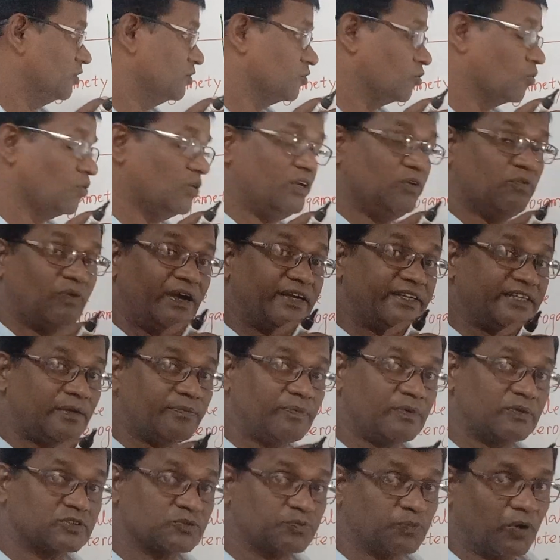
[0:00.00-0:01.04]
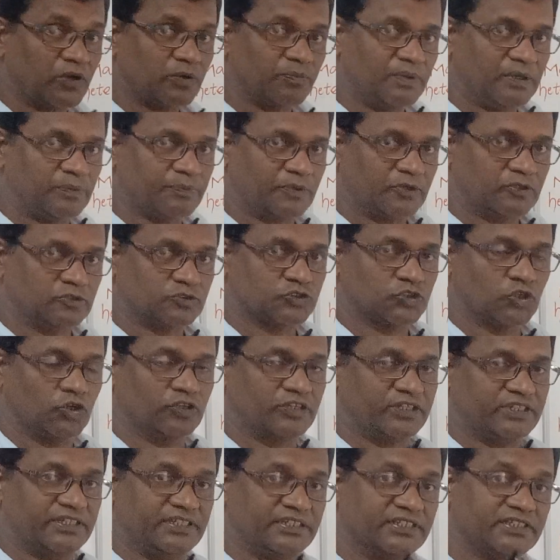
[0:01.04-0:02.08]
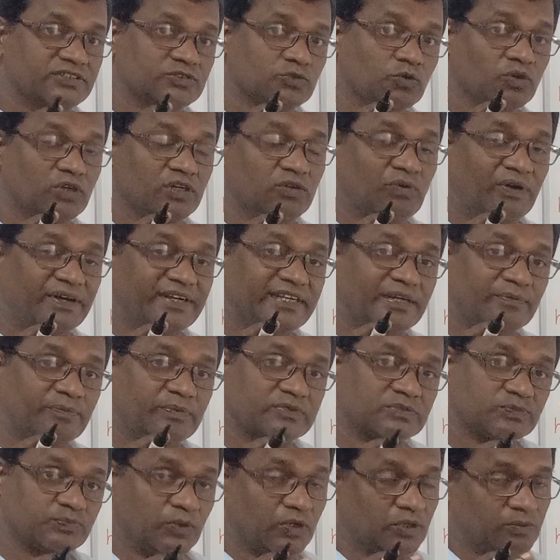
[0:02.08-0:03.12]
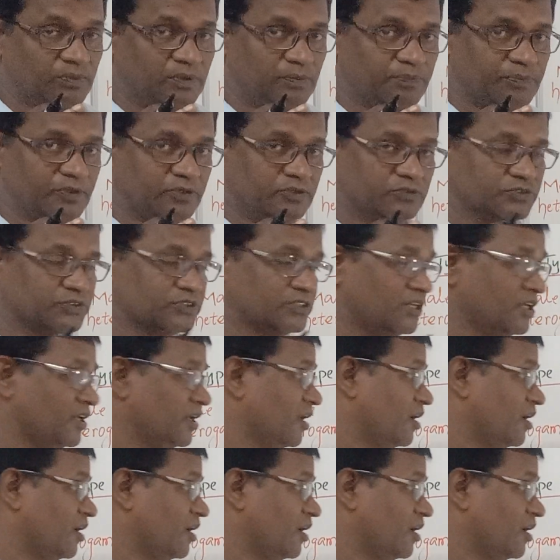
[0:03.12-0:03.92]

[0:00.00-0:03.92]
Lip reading: Only one type of sperm will produce. Sorry, it is only one type of sperm will produce.